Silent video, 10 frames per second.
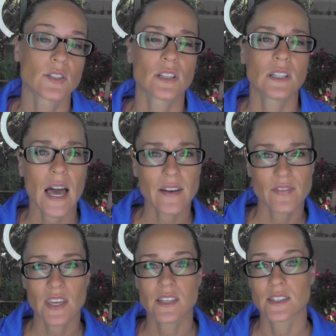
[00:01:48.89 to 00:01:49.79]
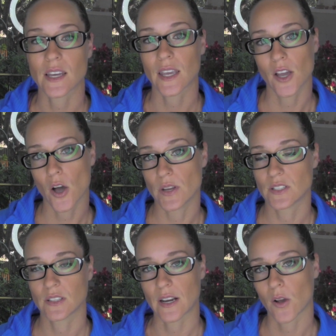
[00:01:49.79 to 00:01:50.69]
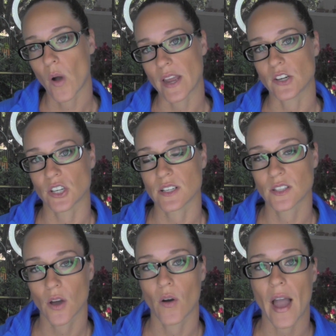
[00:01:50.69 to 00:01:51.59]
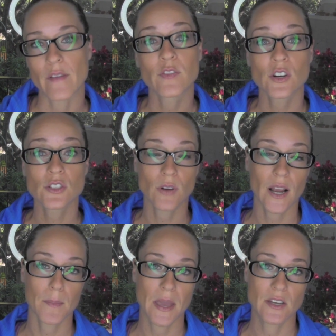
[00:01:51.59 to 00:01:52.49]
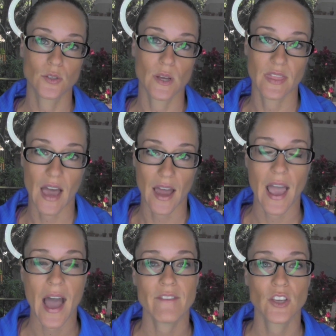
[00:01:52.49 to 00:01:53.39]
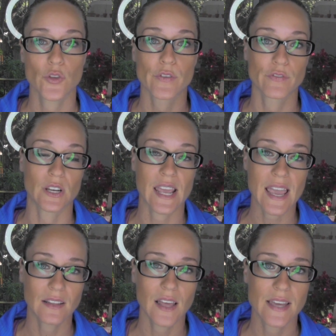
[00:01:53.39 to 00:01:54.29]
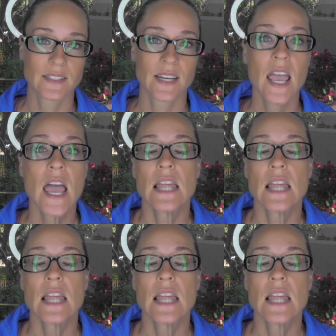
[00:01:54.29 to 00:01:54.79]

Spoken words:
There's a lot of things that can go into that equation. So I first recommend doing that, having your foot analyzed.